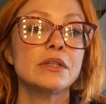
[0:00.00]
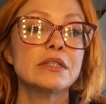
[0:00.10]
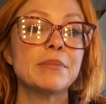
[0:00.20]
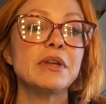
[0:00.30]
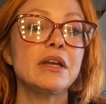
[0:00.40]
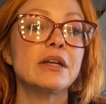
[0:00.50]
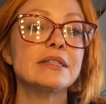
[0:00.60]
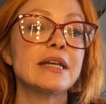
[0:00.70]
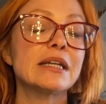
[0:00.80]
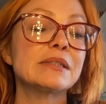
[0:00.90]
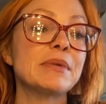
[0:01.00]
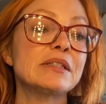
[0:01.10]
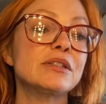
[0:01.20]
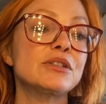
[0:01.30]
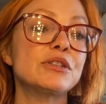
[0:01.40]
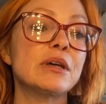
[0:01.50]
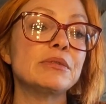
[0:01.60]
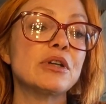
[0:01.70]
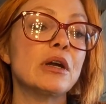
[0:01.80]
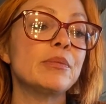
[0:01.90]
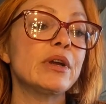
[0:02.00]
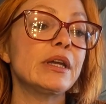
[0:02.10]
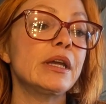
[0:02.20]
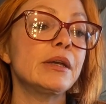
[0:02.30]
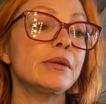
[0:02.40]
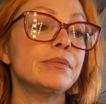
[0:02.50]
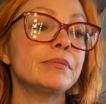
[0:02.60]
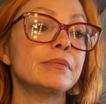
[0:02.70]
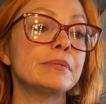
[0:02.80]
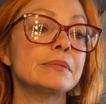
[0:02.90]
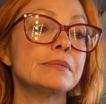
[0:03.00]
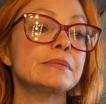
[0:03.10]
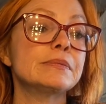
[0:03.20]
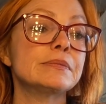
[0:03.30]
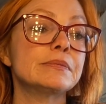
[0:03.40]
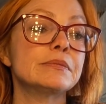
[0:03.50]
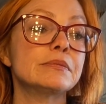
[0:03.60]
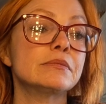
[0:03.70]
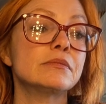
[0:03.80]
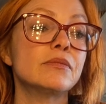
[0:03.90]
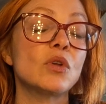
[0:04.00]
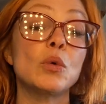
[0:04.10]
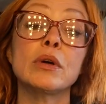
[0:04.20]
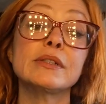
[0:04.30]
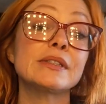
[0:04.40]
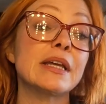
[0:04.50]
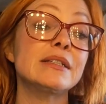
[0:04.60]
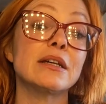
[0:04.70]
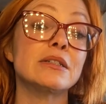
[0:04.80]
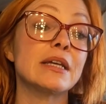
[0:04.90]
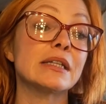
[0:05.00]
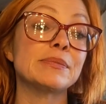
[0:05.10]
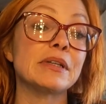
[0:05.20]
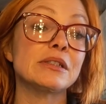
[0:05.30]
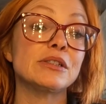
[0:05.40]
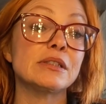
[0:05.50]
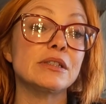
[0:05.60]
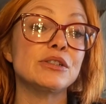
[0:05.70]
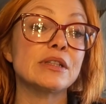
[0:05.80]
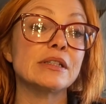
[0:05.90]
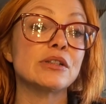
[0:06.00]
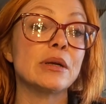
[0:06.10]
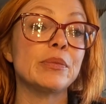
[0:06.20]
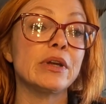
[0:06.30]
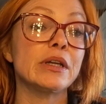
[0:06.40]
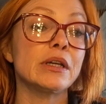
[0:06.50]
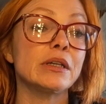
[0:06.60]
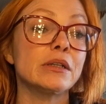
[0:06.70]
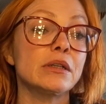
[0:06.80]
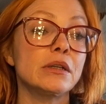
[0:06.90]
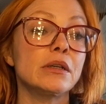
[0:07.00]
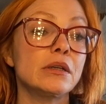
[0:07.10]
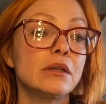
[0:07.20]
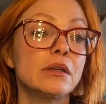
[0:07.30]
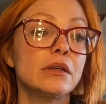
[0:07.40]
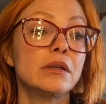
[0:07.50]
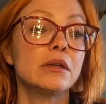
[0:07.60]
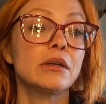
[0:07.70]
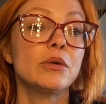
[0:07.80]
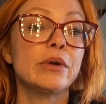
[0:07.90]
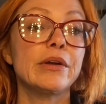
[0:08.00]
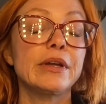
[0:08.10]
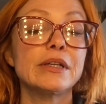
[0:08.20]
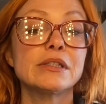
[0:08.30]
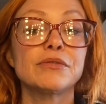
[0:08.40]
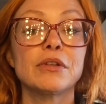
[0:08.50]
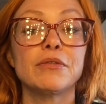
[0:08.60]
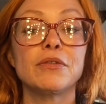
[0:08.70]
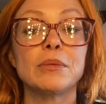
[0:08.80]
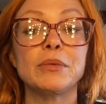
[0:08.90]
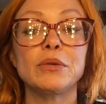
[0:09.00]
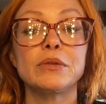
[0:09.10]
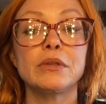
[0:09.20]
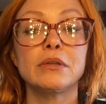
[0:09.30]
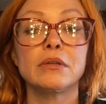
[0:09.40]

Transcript: Somebody got a text message that was heartbreaking or sent a text message that's heartbreaking. Aquarius for the full moon.